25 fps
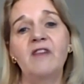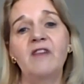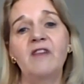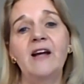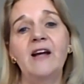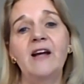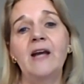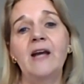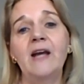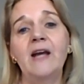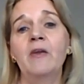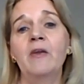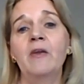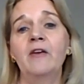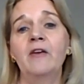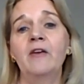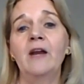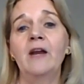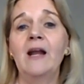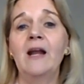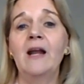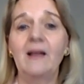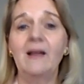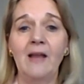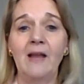find out whether or
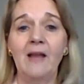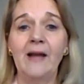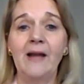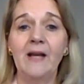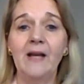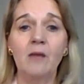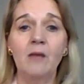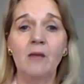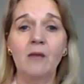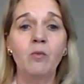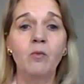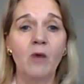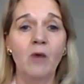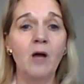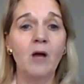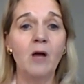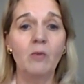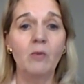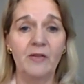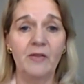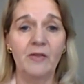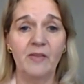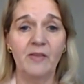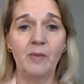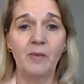not I line up well
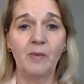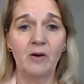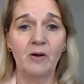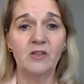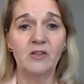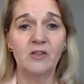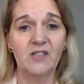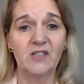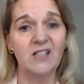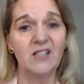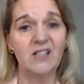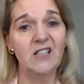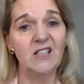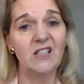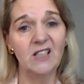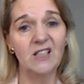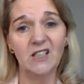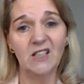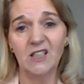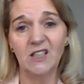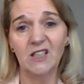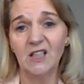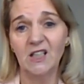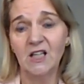with the person.